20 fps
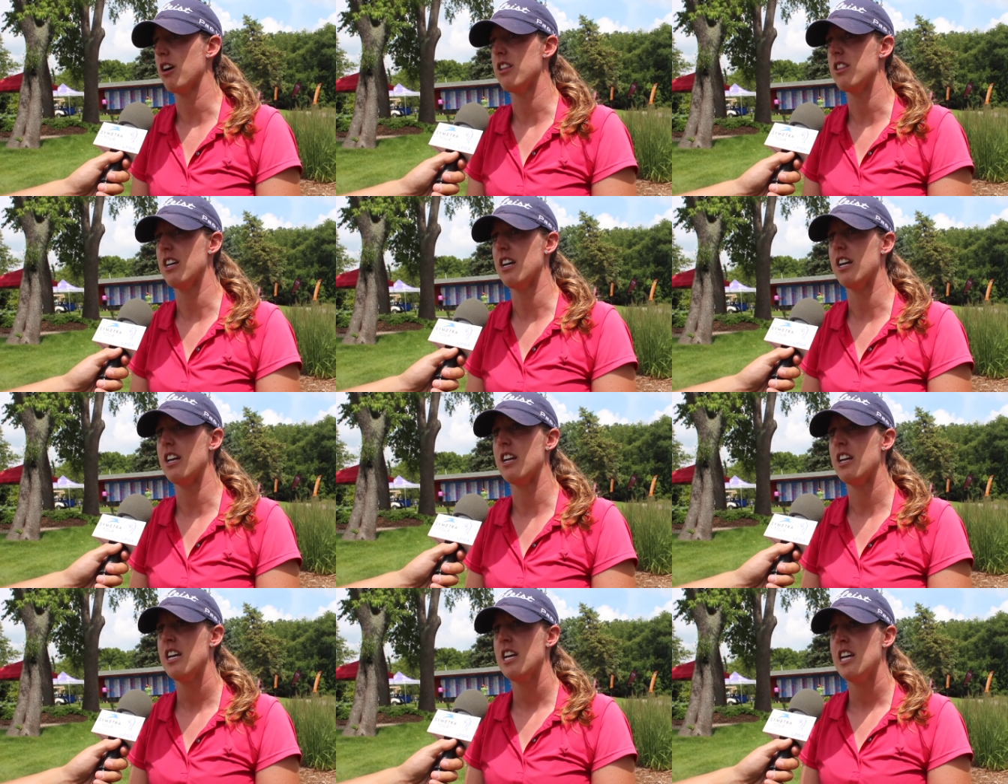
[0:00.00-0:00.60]
And
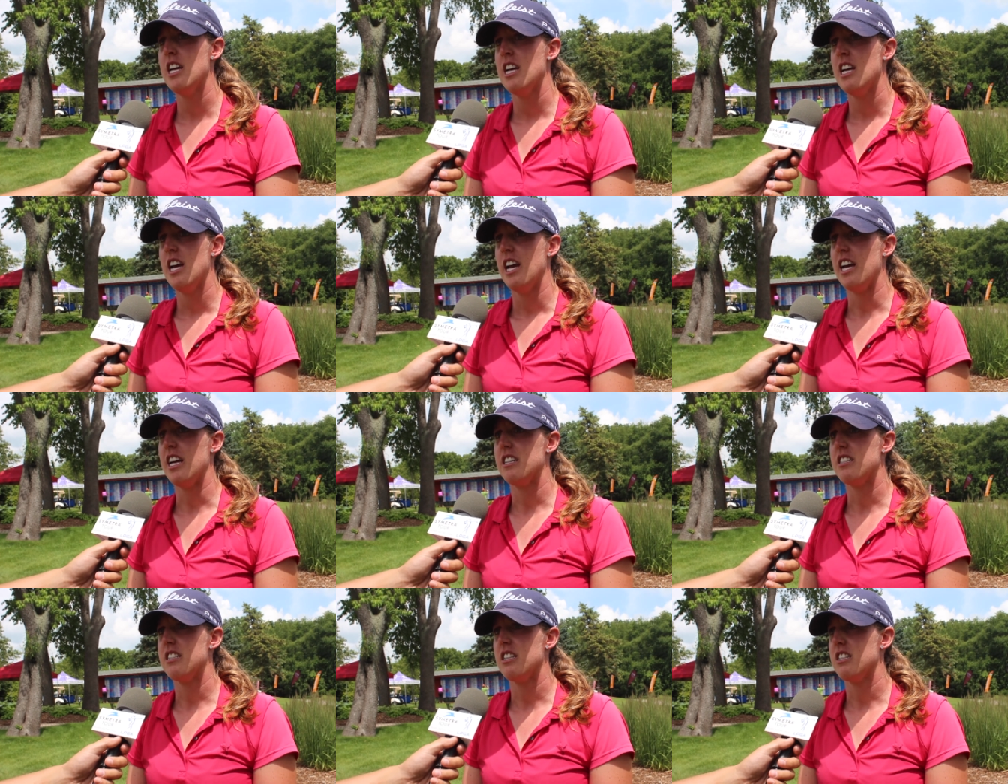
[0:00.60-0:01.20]
then
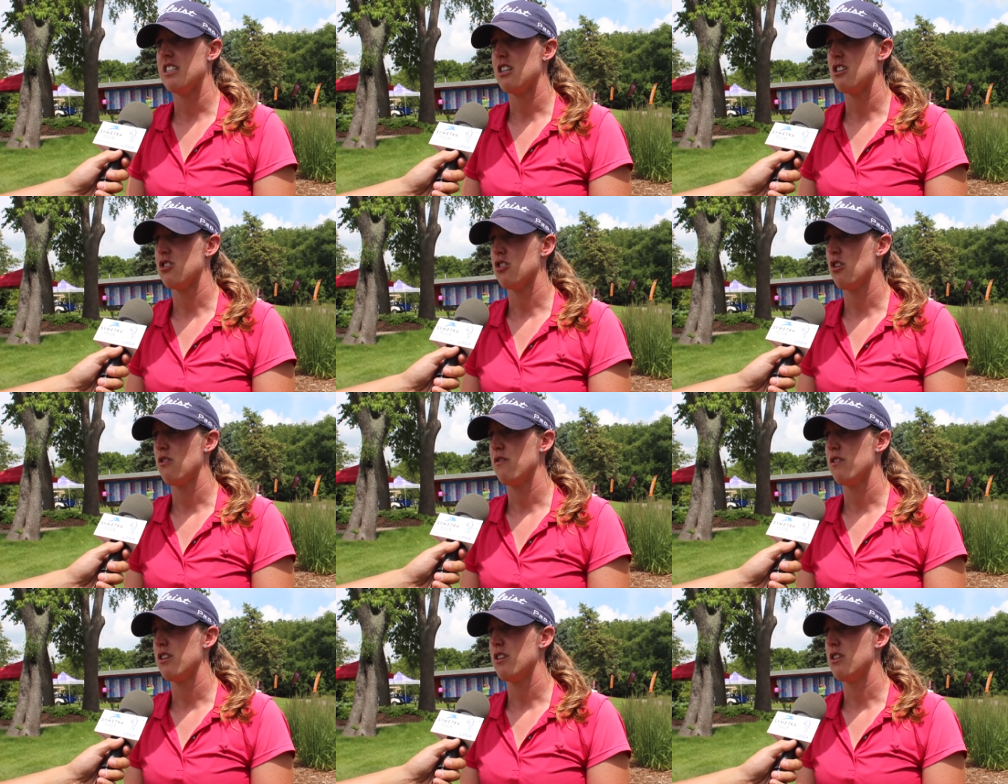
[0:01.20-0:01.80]
18, I
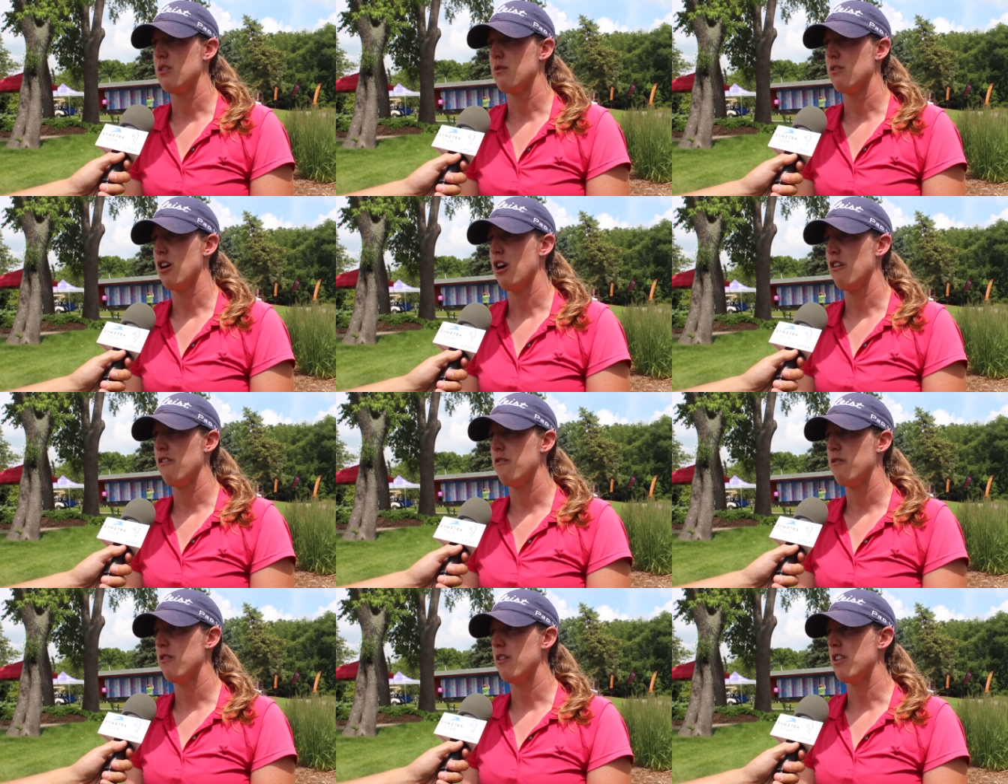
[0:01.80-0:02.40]
drove it in the
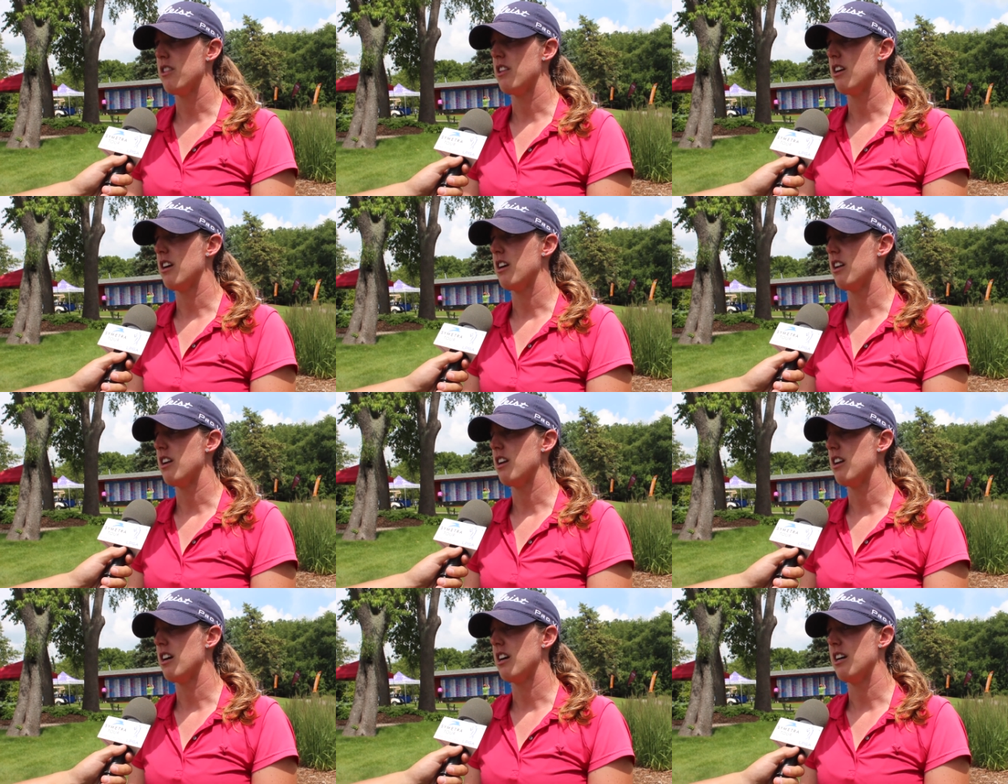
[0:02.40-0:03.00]
rough, and
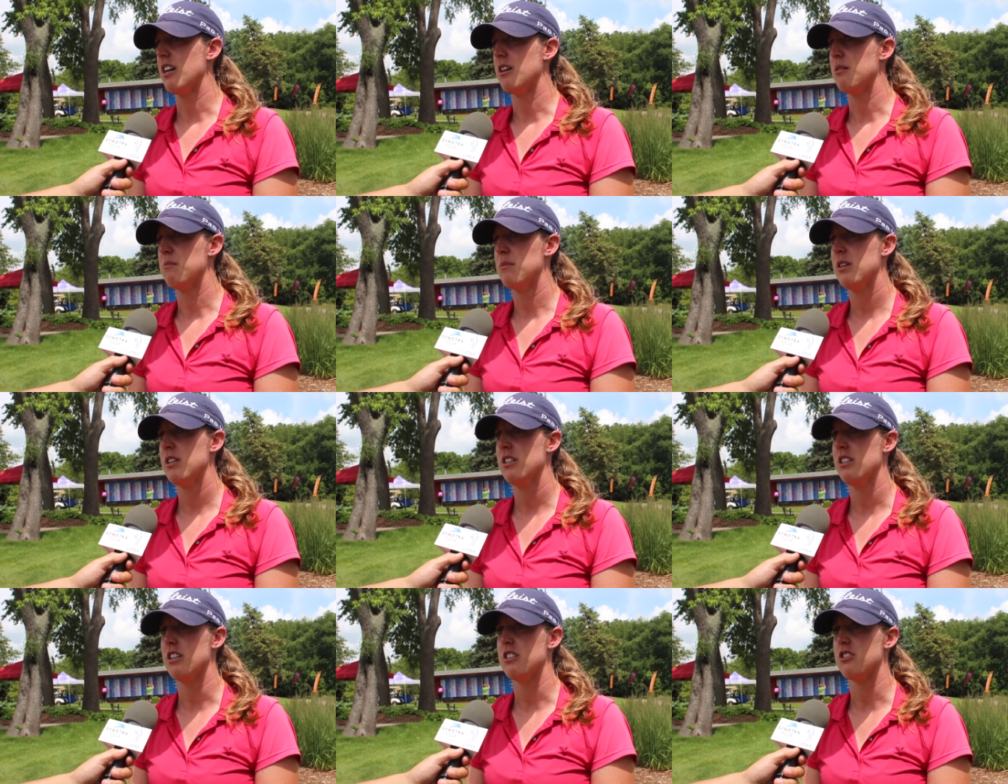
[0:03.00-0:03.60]
then um,
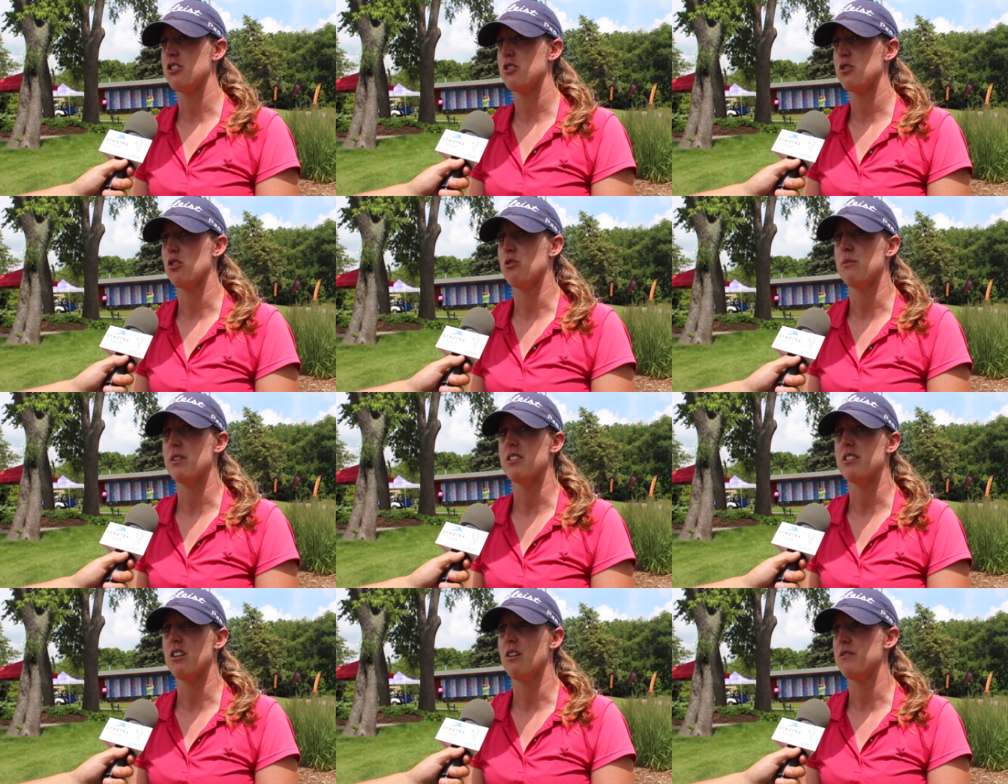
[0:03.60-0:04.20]
I just
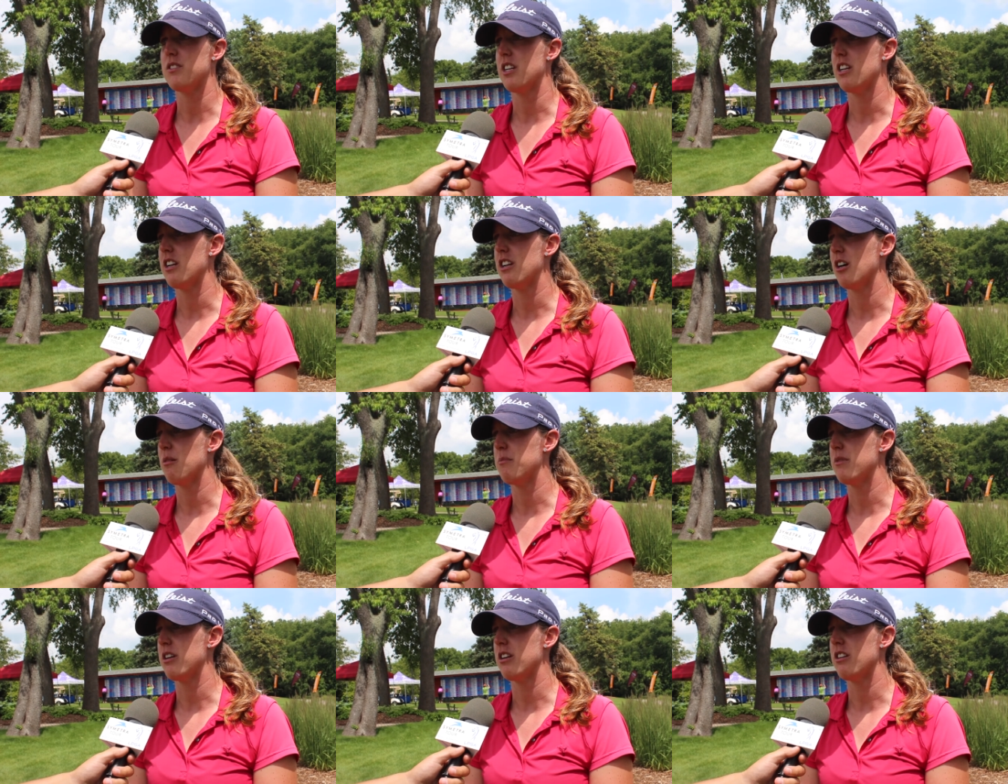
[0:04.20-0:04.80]
told myself to hit it
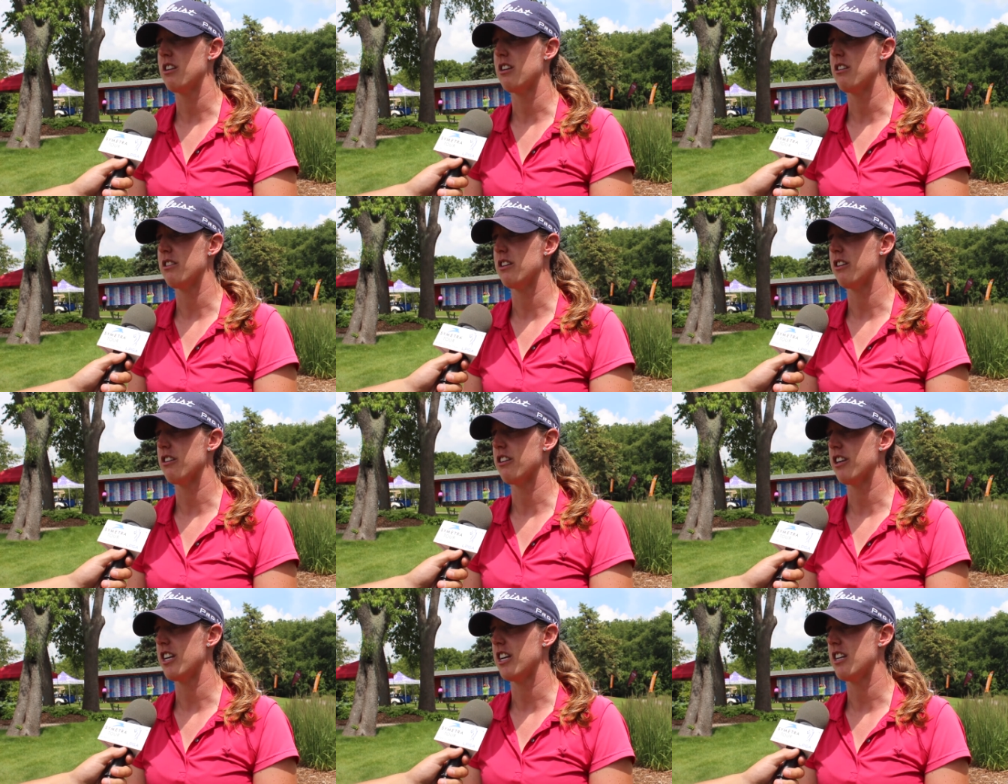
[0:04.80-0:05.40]
up there near the
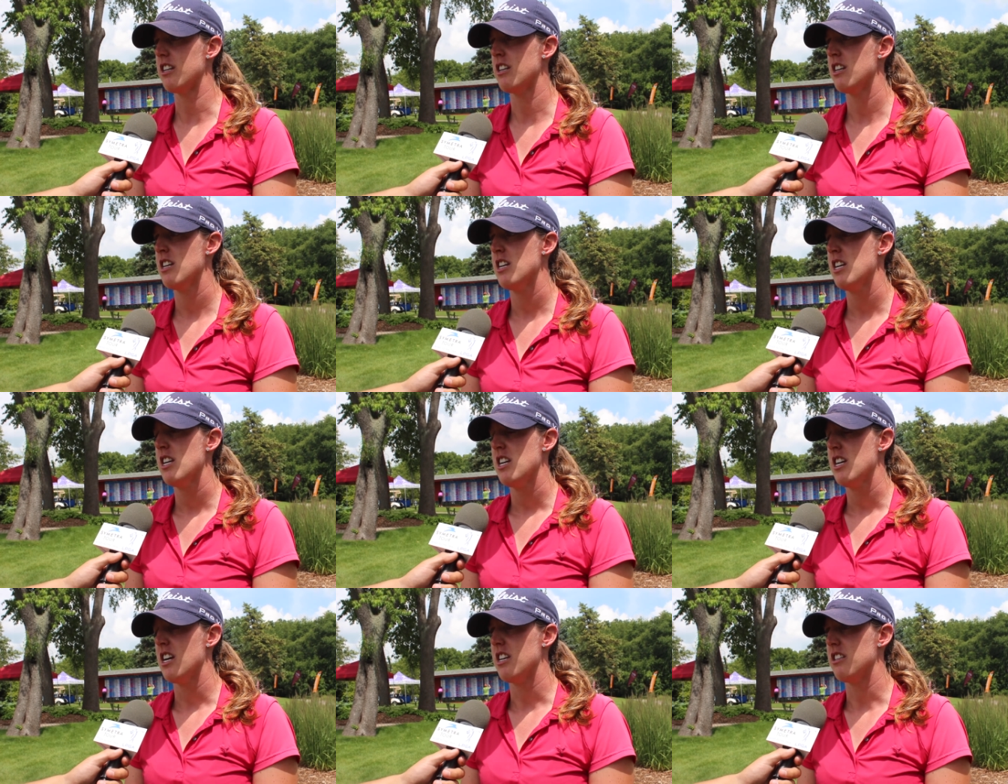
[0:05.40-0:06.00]
green,
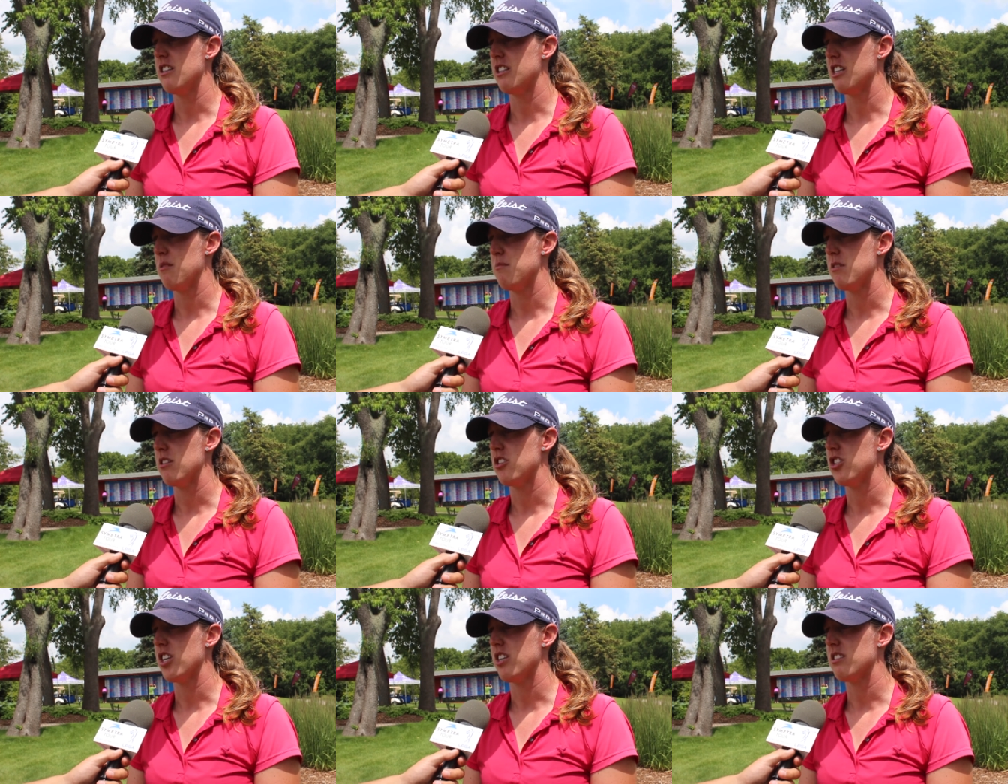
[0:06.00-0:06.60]
and then give
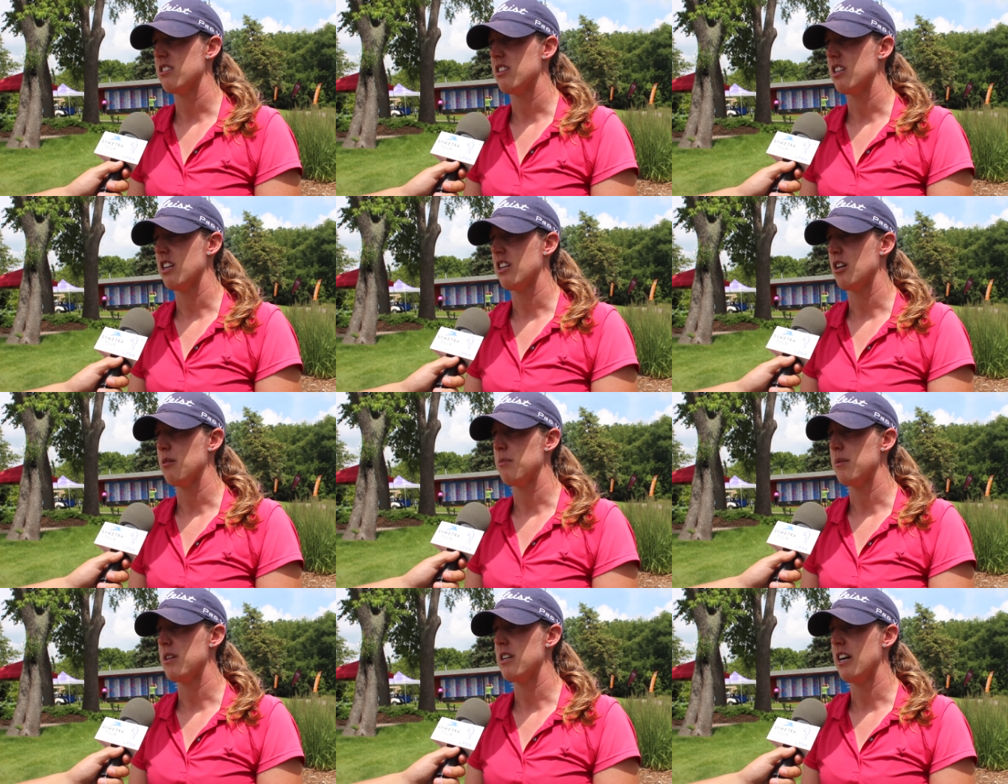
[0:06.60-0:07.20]
me a chance to
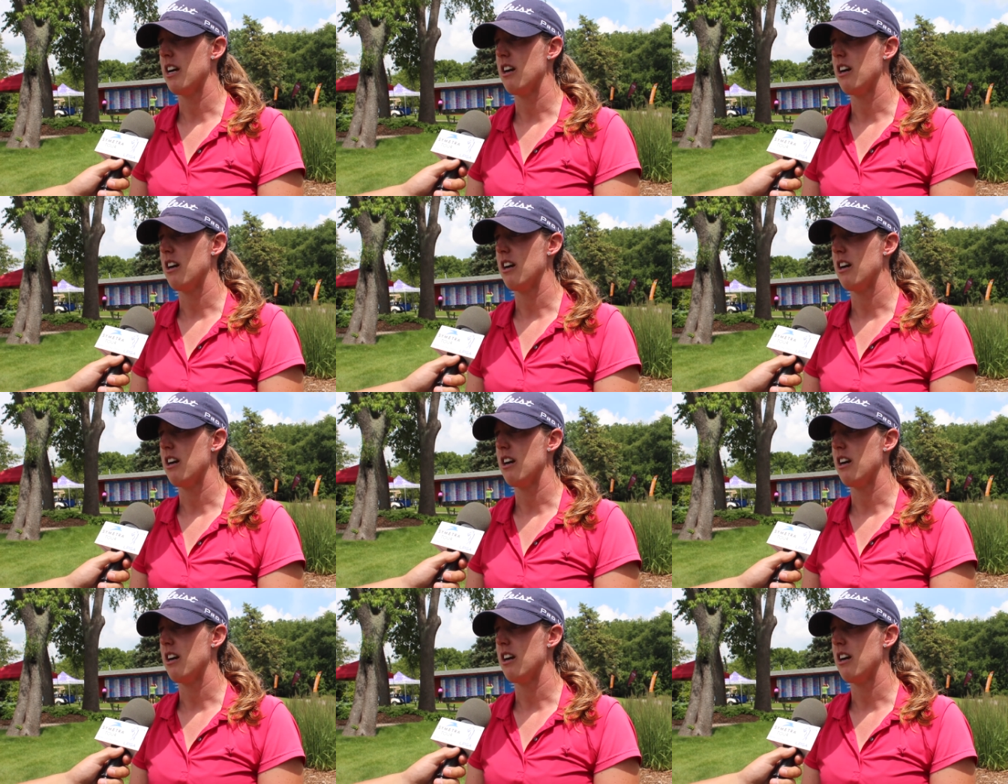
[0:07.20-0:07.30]
get up and